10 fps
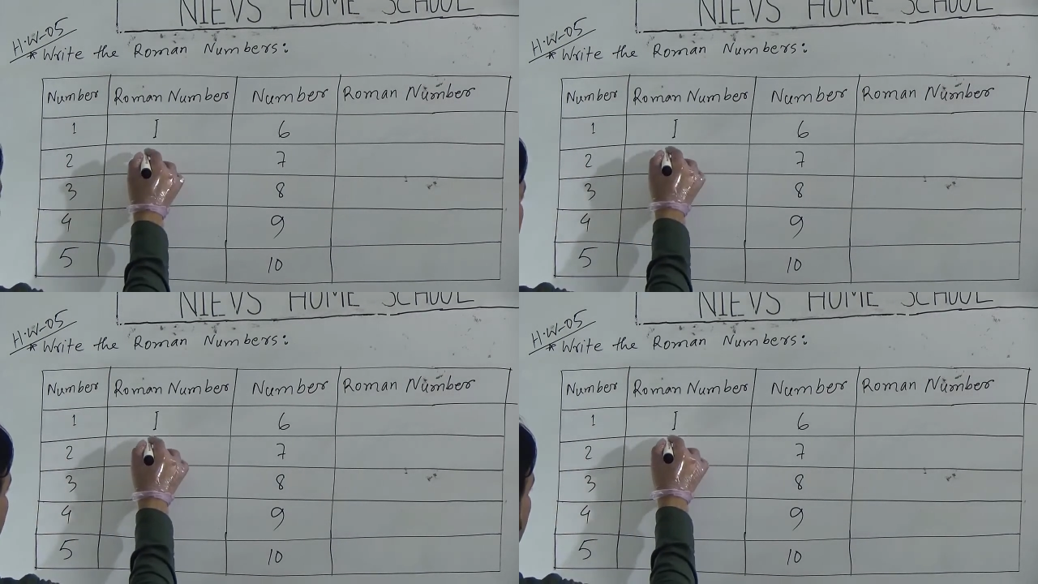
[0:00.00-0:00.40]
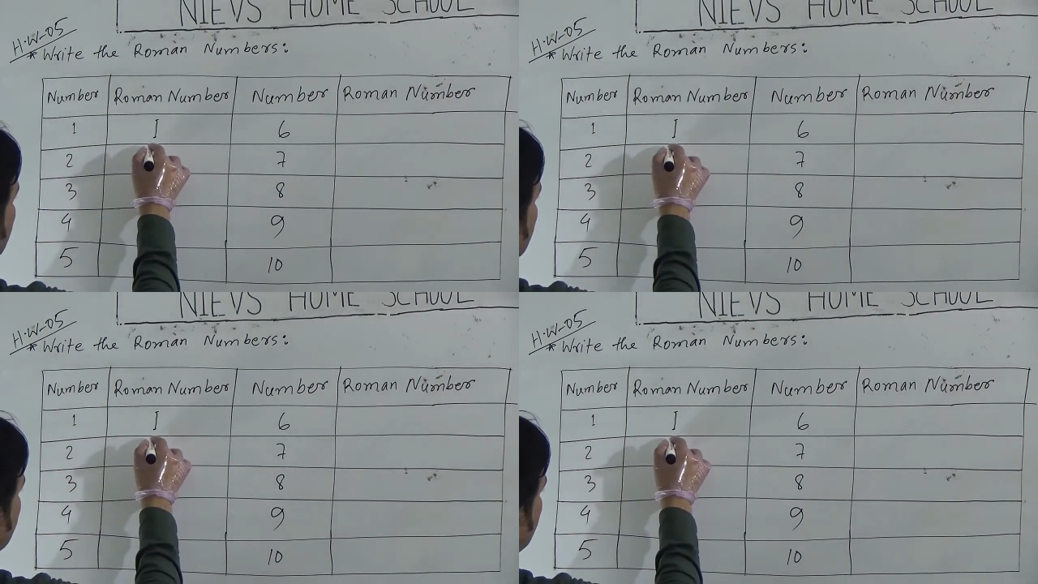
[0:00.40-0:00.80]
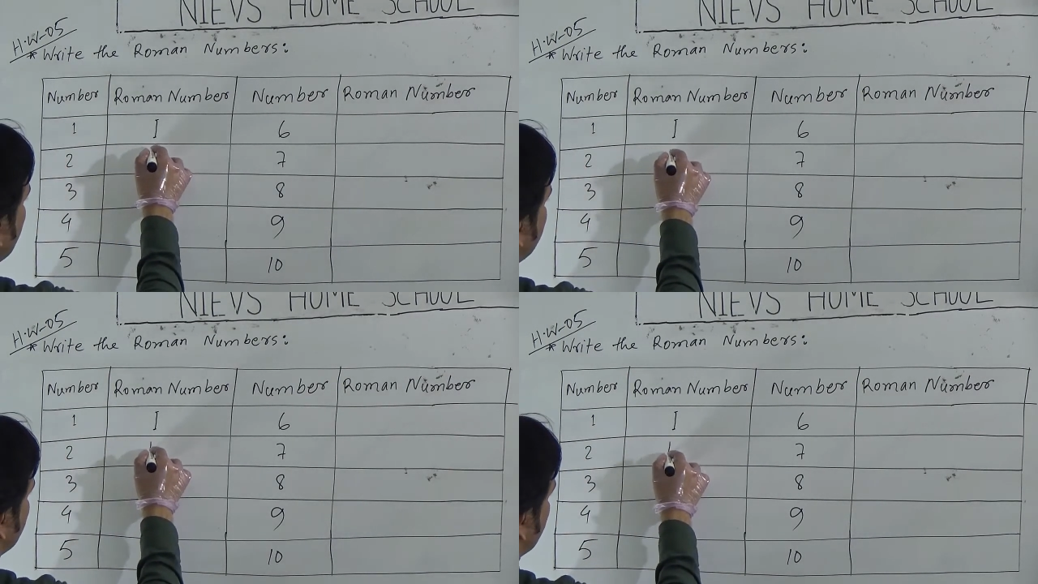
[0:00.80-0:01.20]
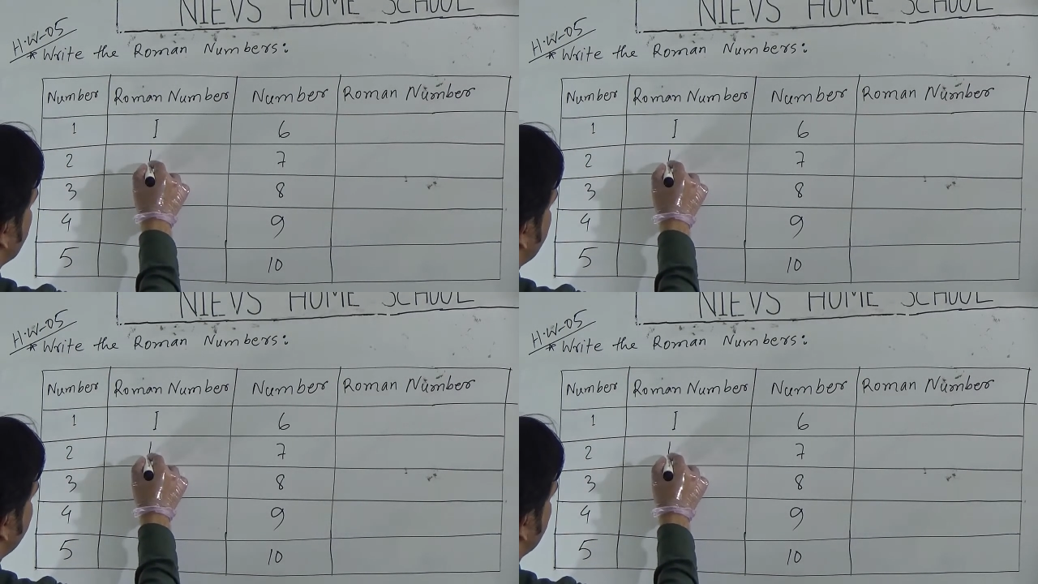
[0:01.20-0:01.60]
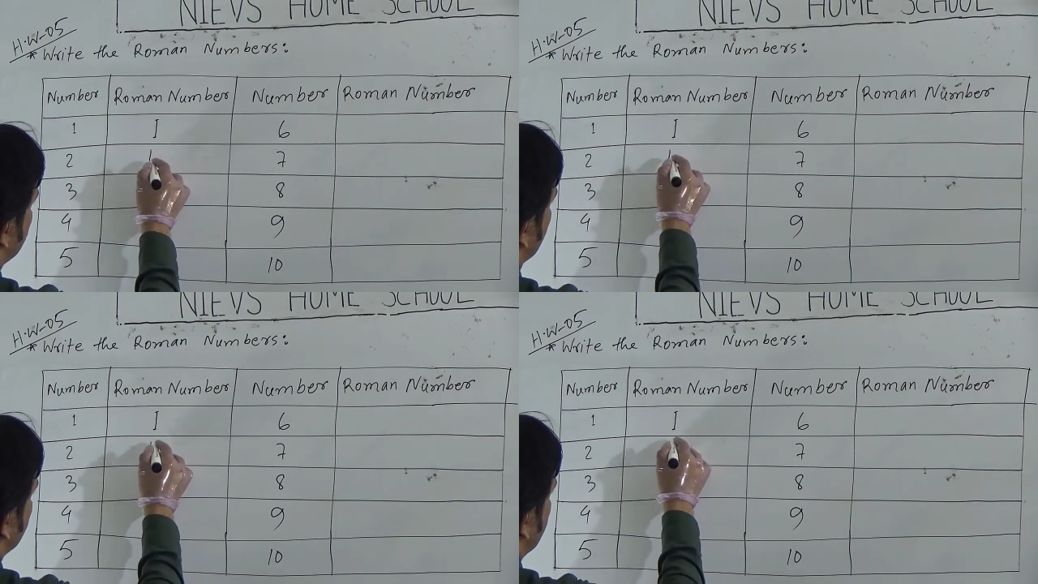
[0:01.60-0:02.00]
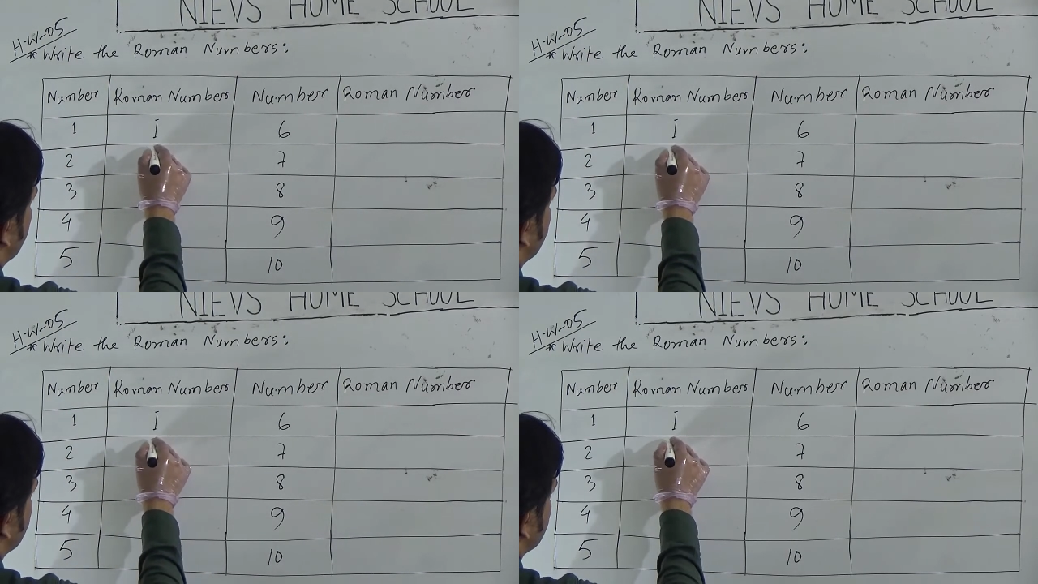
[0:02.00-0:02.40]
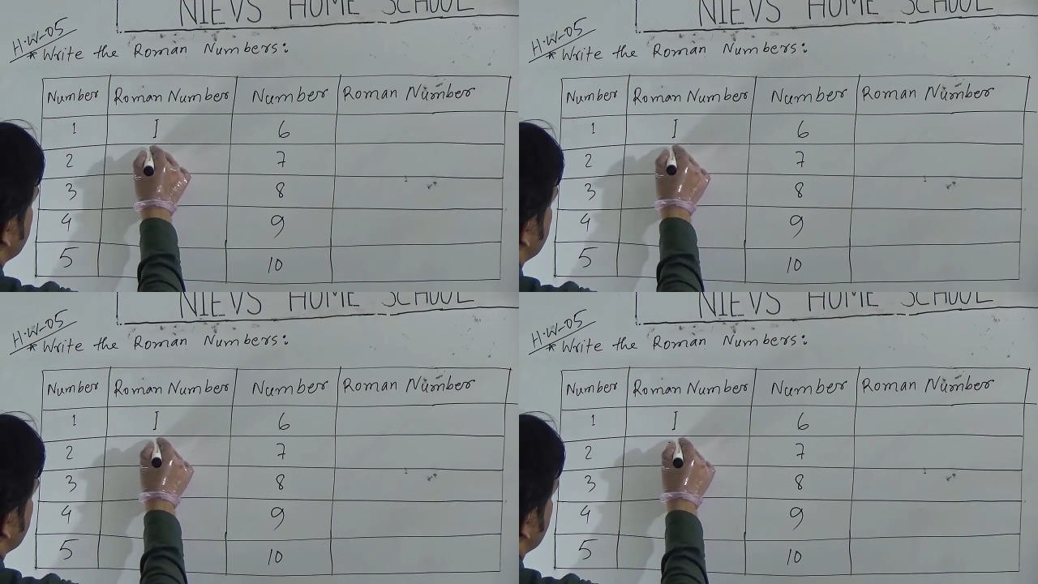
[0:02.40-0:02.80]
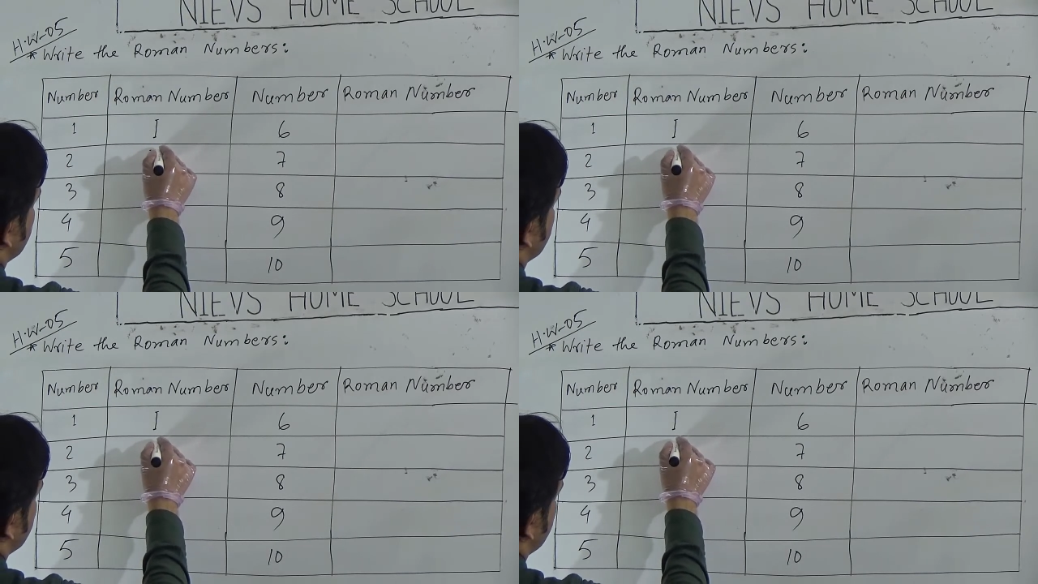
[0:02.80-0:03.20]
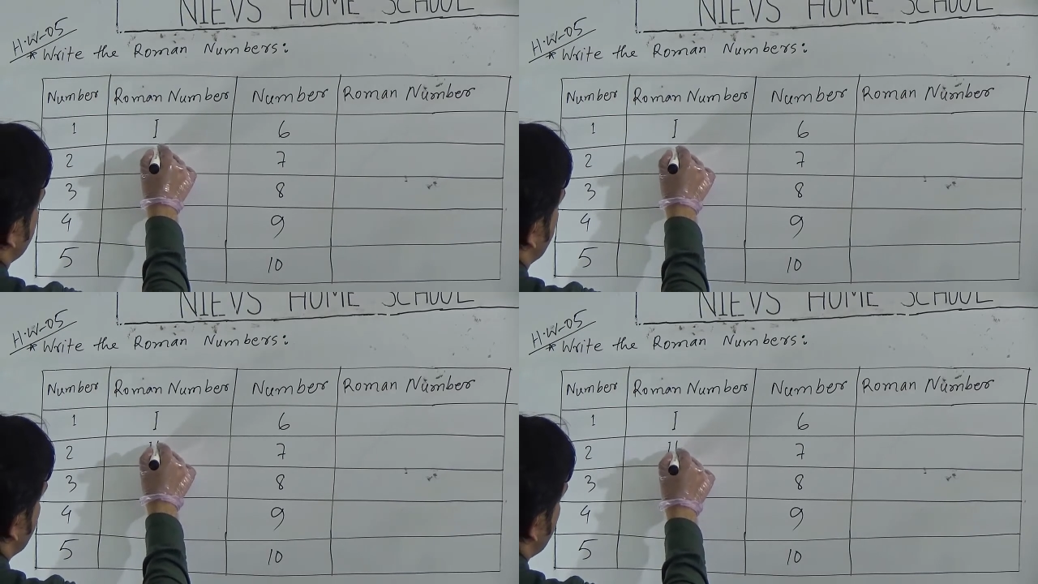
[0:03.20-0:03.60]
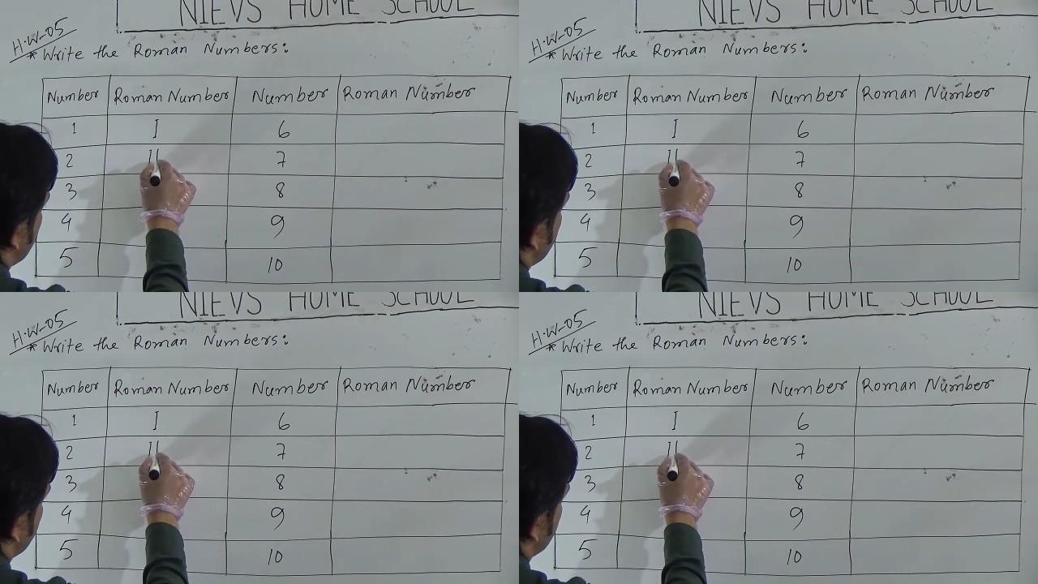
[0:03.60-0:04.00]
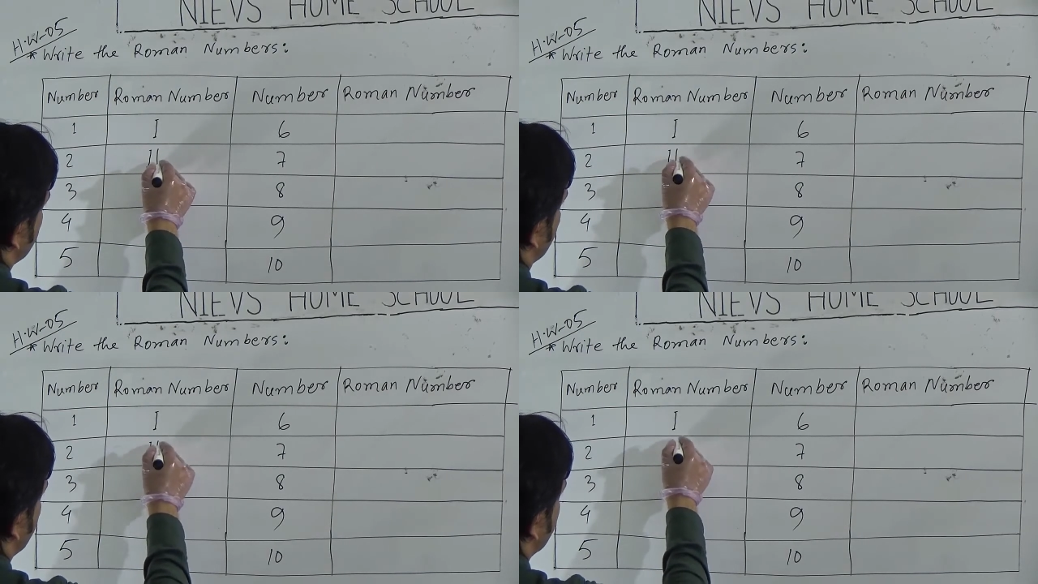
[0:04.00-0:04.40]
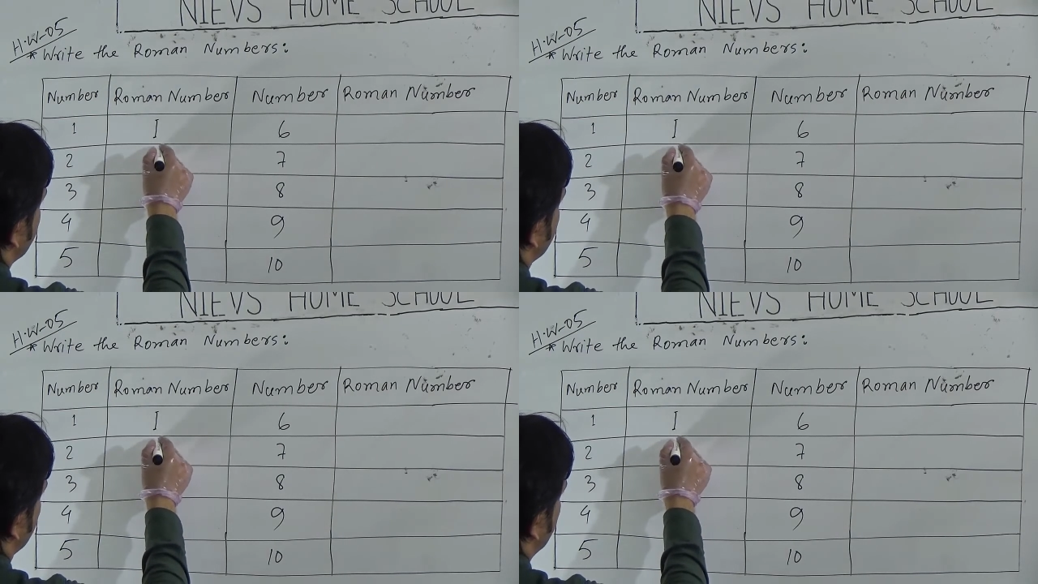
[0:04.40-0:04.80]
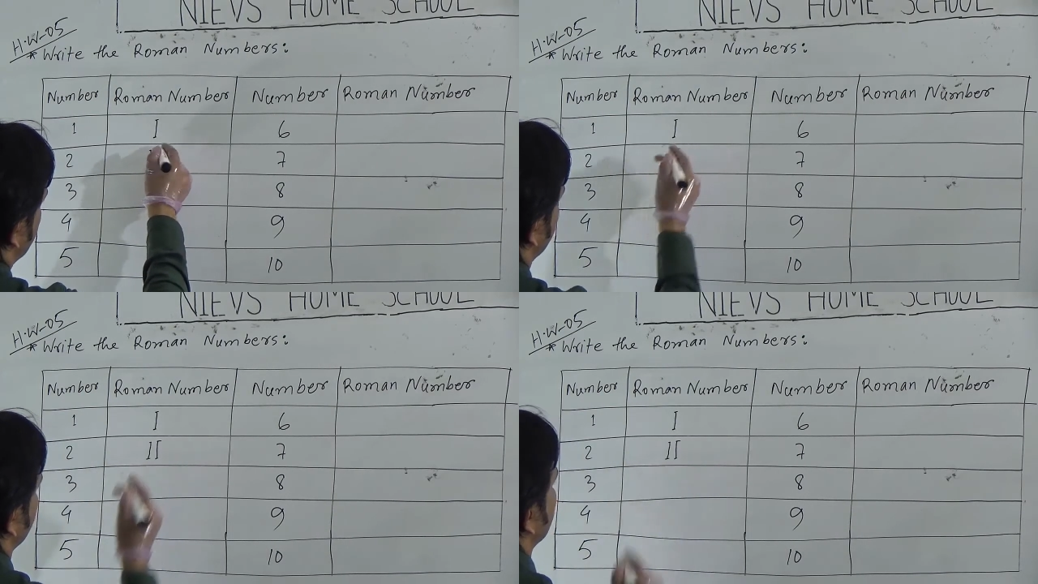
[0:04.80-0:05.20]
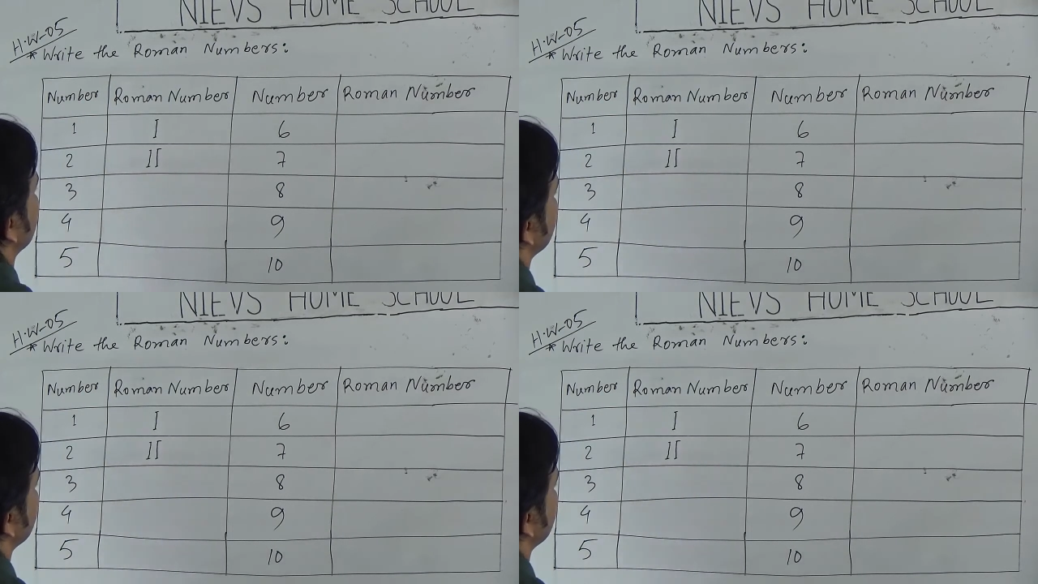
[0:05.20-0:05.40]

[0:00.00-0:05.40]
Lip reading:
Nobody's mouth can be seen.